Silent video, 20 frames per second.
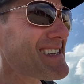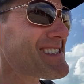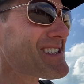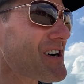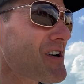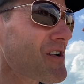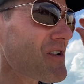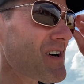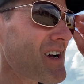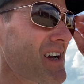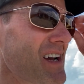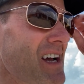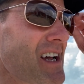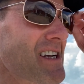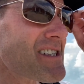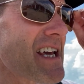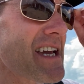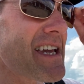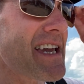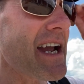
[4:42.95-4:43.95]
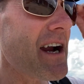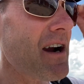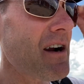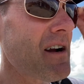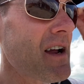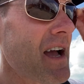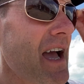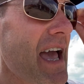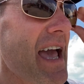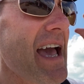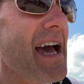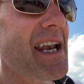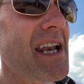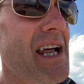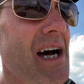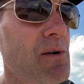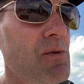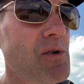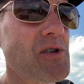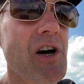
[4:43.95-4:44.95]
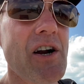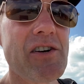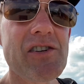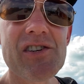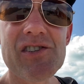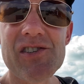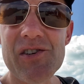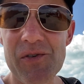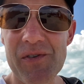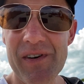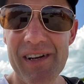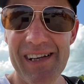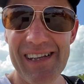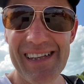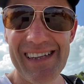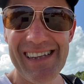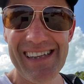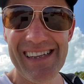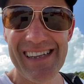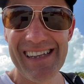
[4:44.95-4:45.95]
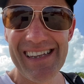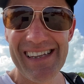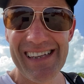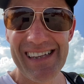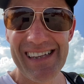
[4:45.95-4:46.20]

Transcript: So take care, and we'll talk to you soon.